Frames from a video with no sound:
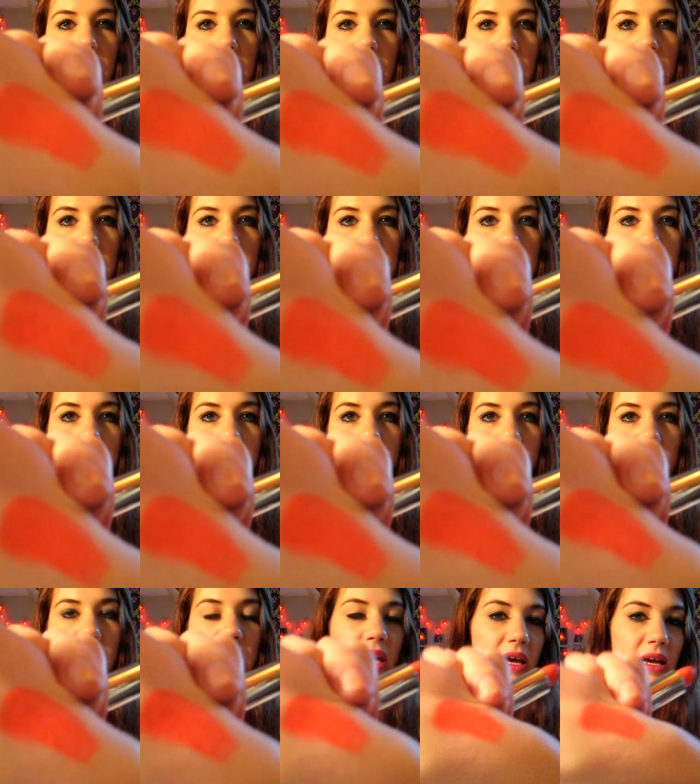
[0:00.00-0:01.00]
and
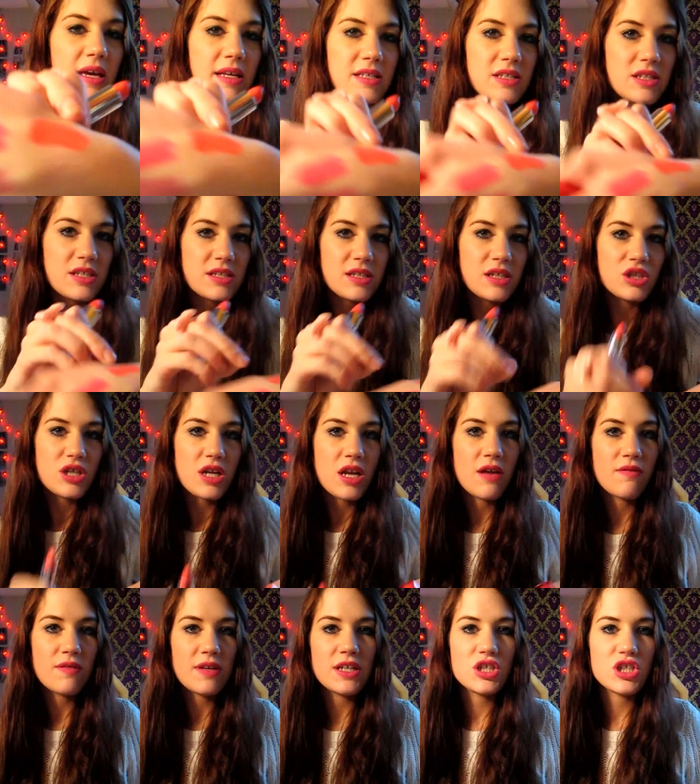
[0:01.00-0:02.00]
yeah it's just such a
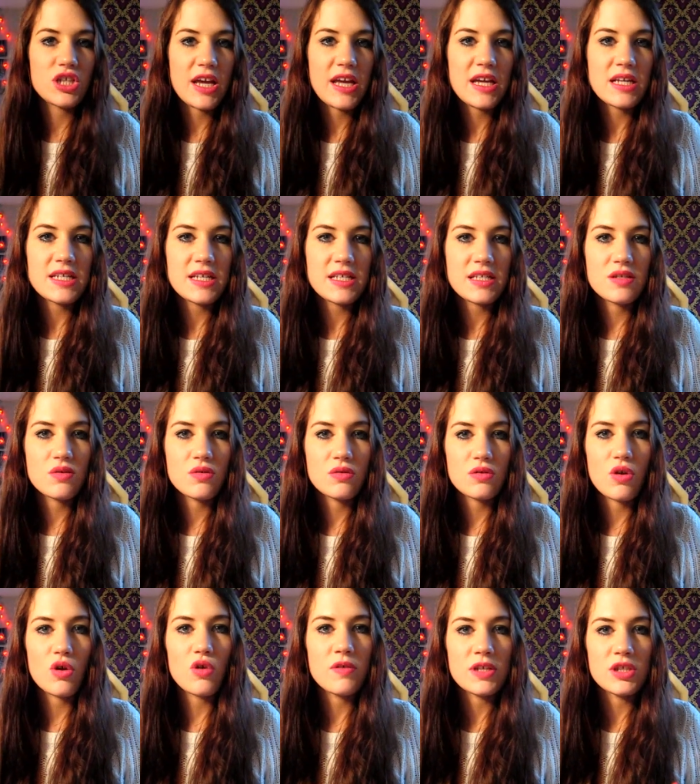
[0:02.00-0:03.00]
lovely shade it's not
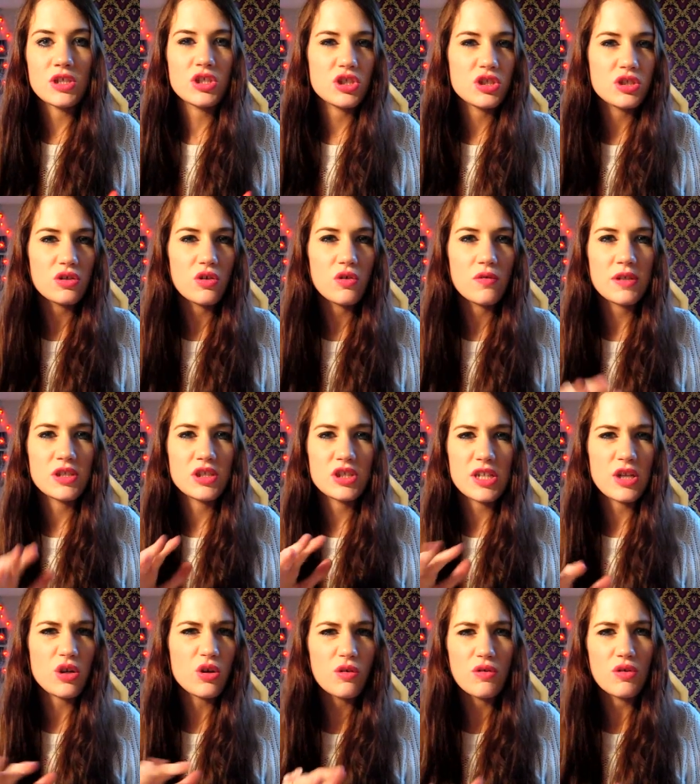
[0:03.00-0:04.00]
orange
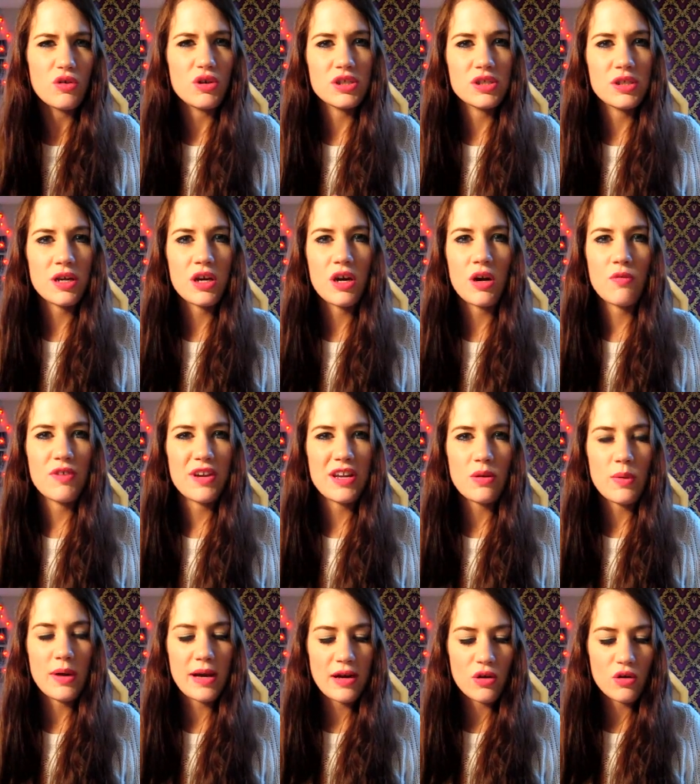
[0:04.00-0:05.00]
orangey coral because I can't
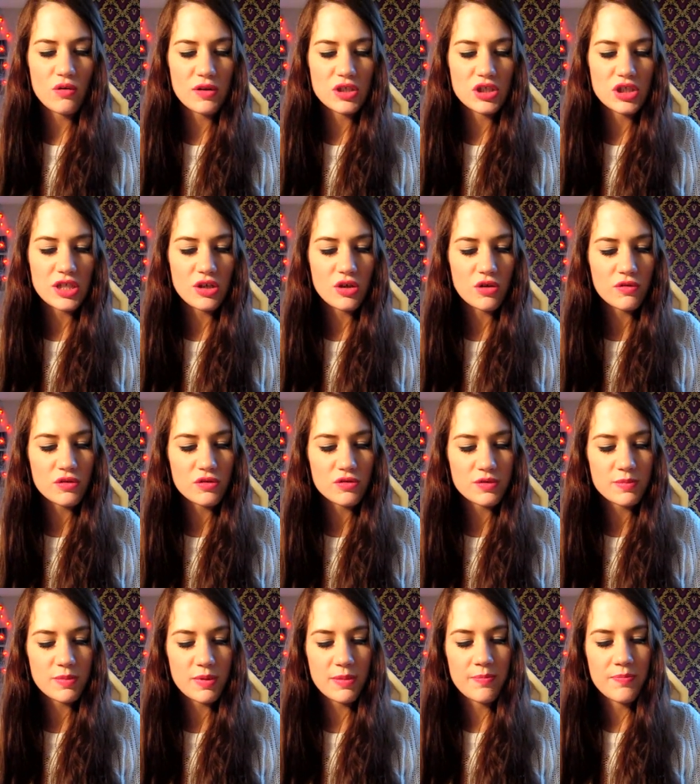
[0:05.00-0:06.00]
really wear orangey
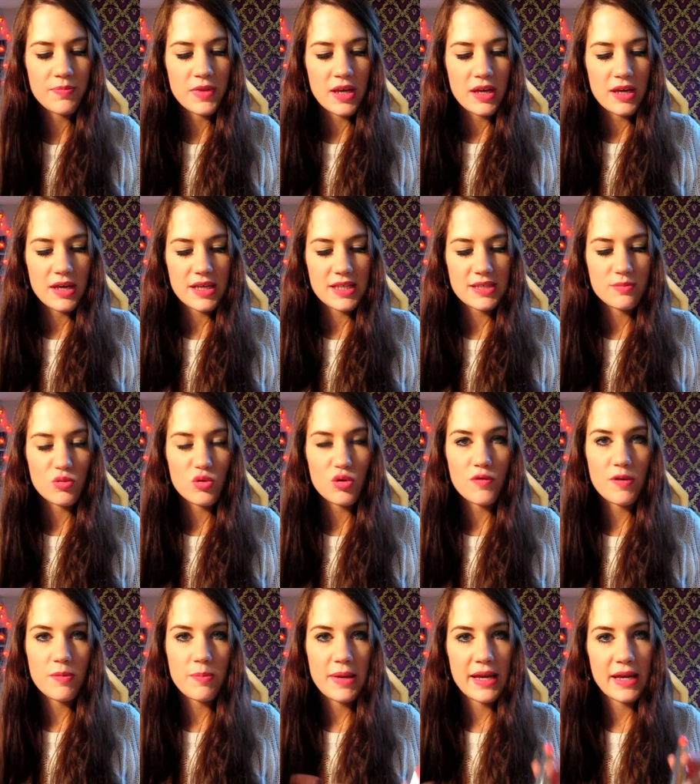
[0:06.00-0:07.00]
corals but it's more
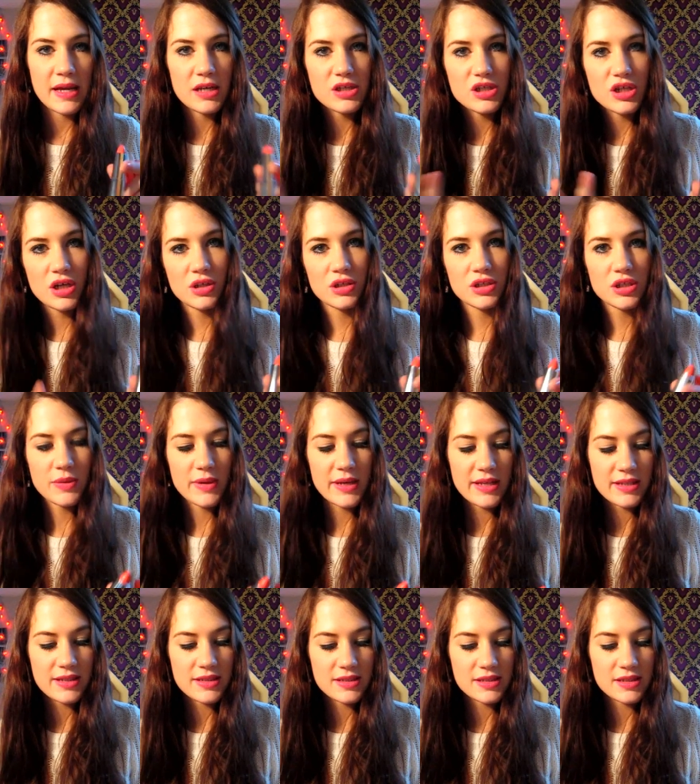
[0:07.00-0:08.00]
of a pink tone to
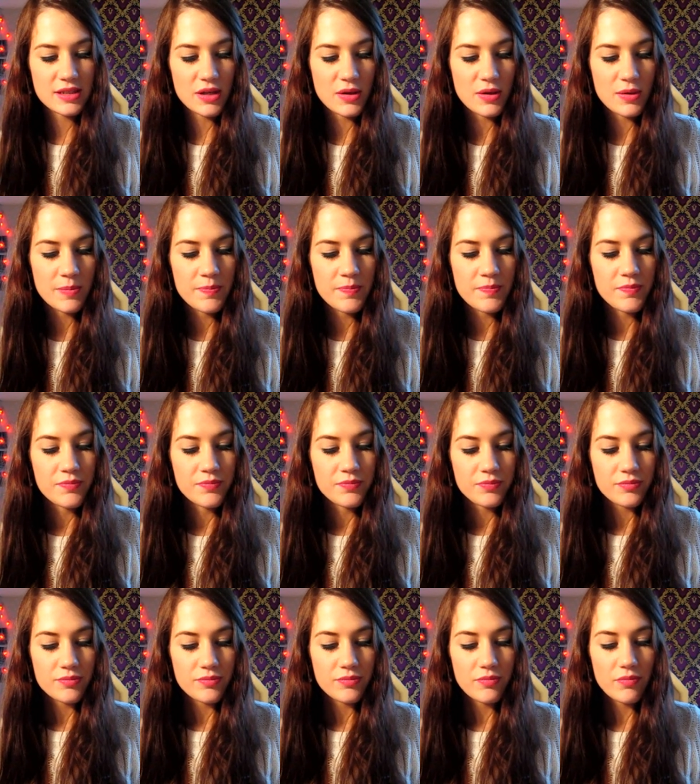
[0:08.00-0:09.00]
it so
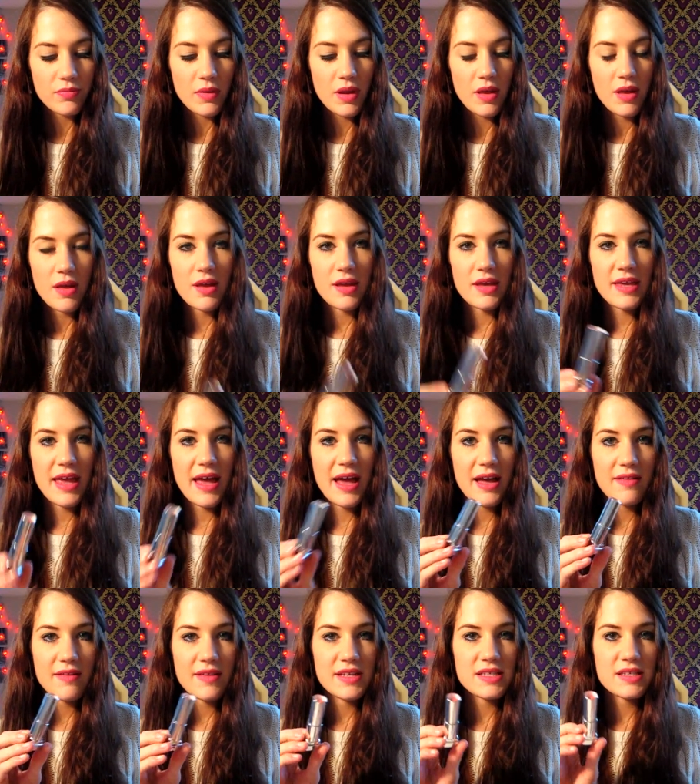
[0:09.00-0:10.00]

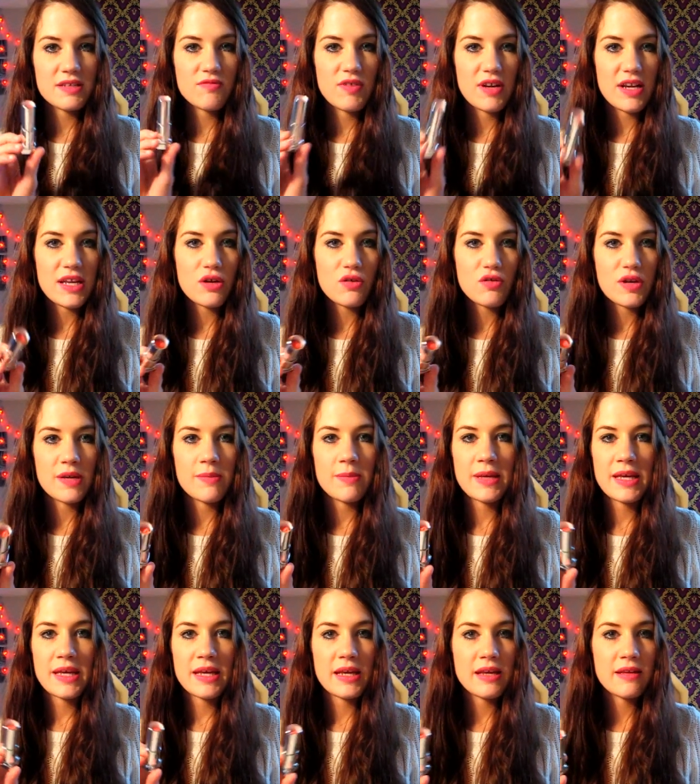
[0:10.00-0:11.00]
yeah these are really
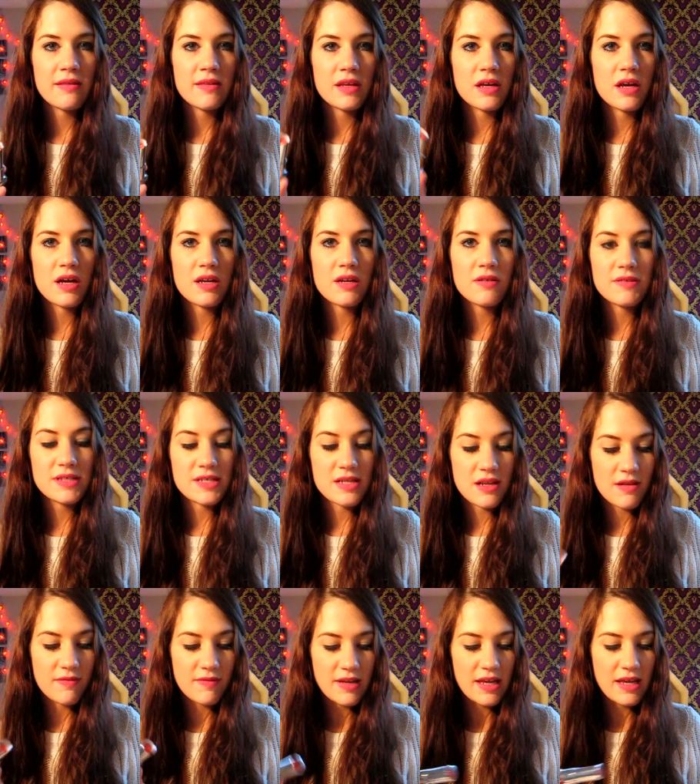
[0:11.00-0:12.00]
creamy and the colour is
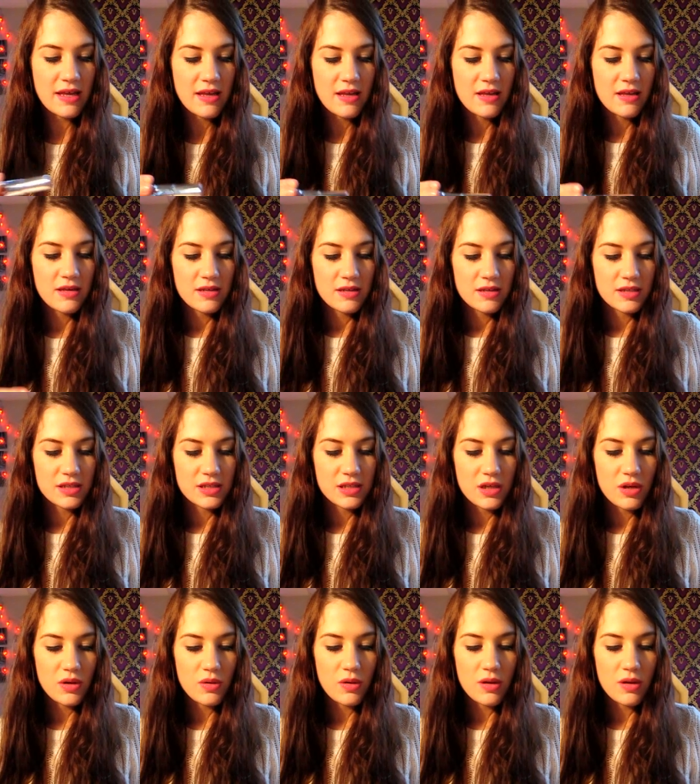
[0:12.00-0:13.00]
lovely so